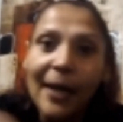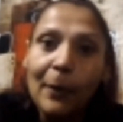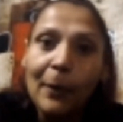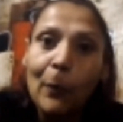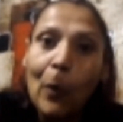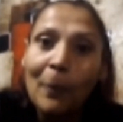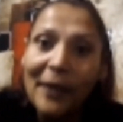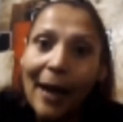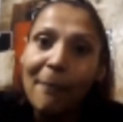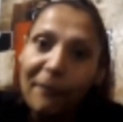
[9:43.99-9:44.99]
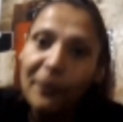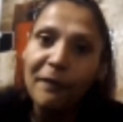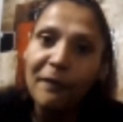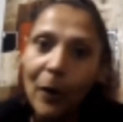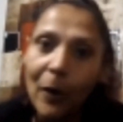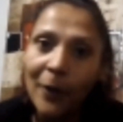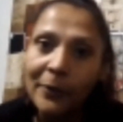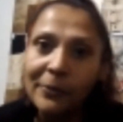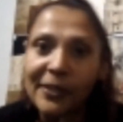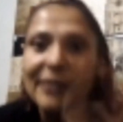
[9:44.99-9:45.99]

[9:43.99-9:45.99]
was going to warm me up for the finals.